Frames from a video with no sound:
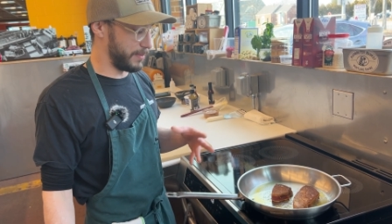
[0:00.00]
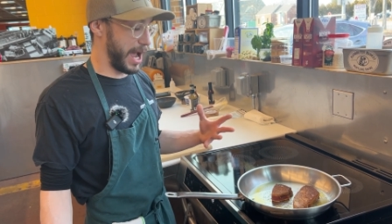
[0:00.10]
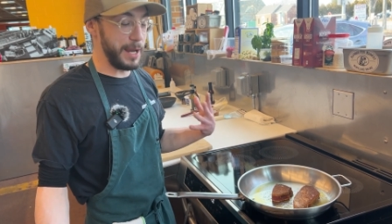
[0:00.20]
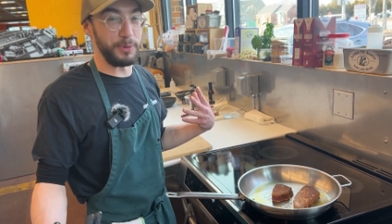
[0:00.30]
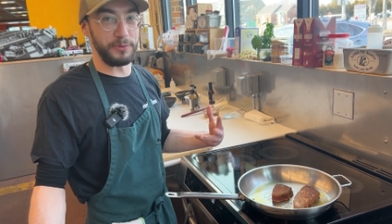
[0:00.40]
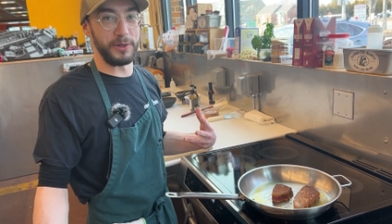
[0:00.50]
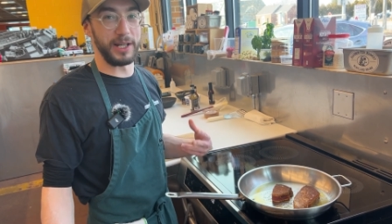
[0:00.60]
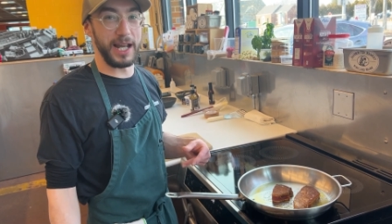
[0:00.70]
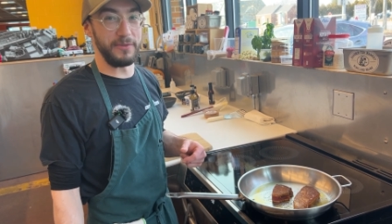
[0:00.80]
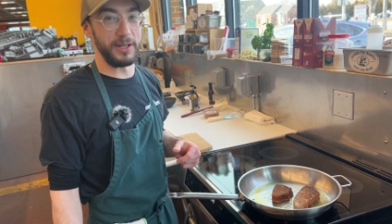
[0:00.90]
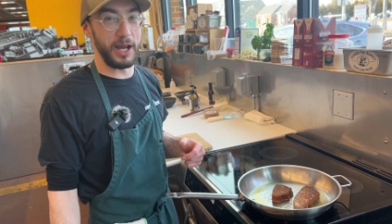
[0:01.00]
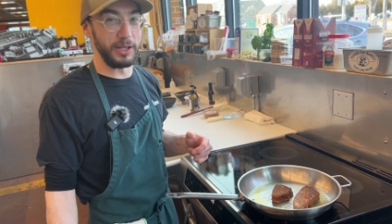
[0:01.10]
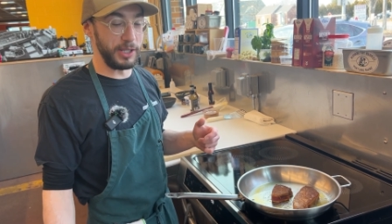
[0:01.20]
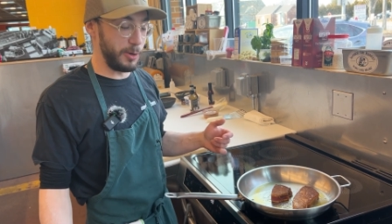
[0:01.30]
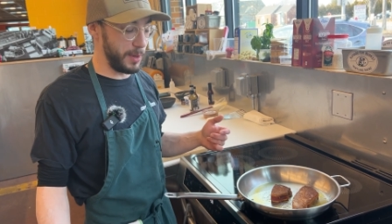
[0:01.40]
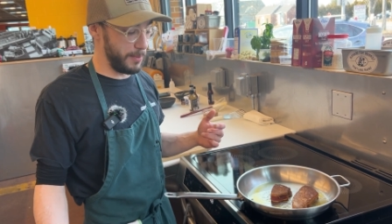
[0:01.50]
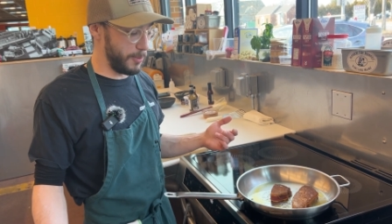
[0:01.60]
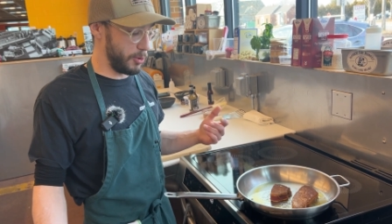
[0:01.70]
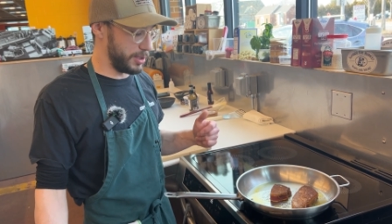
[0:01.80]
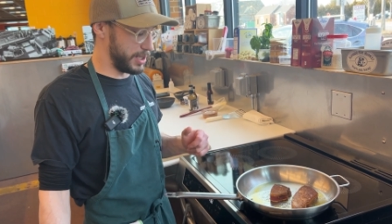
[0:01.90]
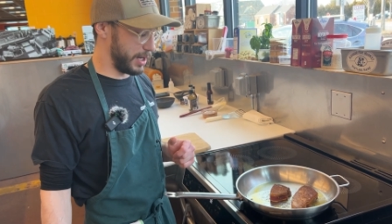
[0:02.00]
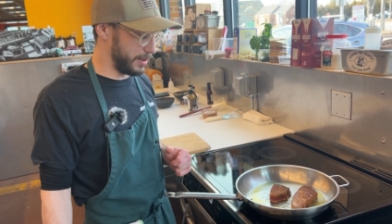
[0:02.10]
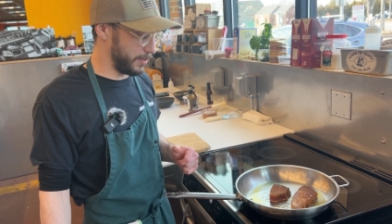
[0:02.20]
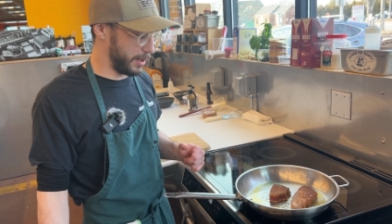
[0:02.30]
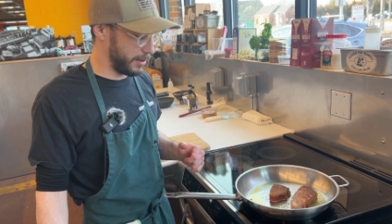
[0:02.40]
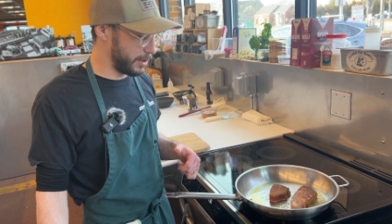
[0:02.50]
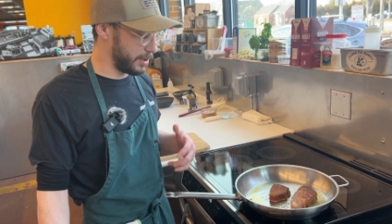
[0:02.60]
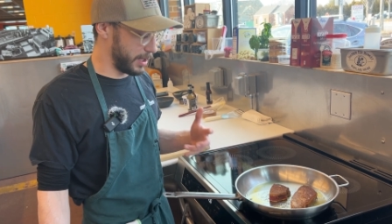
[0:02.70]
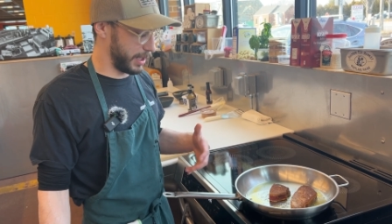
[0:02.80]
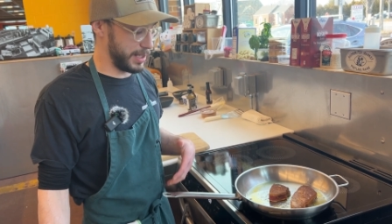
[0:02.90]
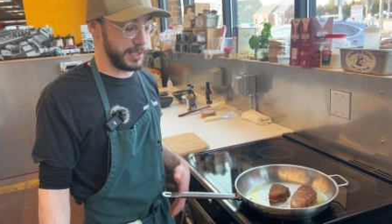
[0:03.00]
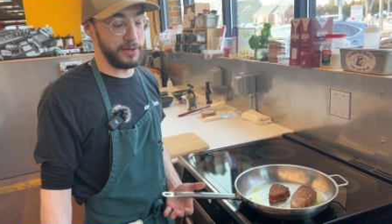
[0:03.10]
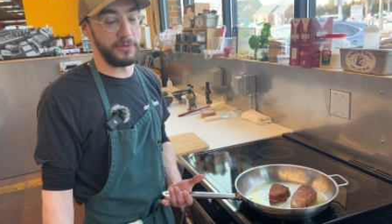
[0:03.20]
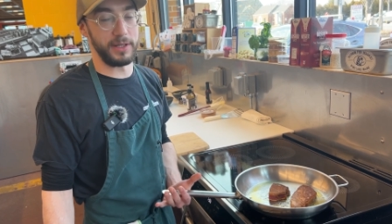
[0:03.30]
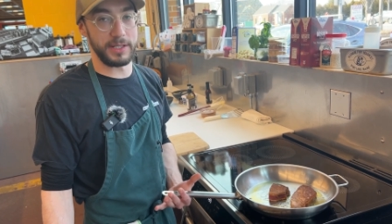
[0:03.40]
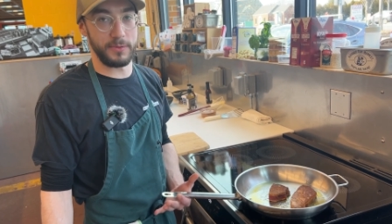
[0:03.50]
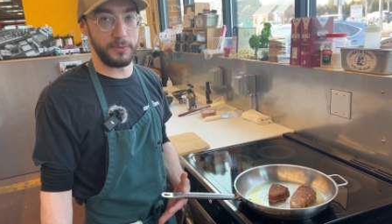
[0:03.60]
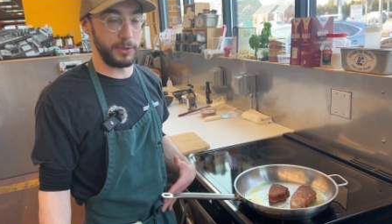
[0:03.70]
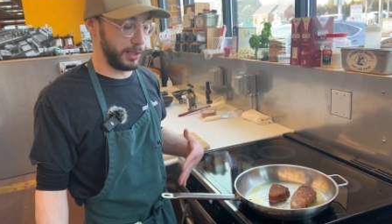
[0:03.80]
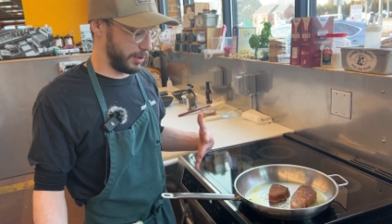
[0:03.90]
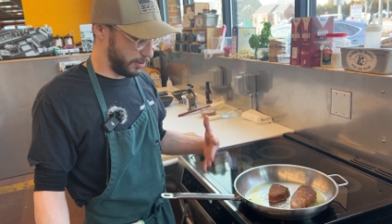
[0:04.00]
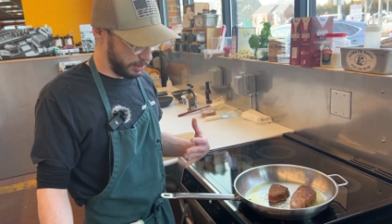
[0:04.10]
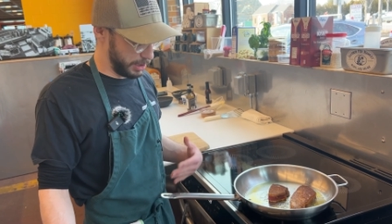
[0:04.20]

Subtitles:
I prefer kind of it a little bit more done, but like I said, for this one, we're going to go a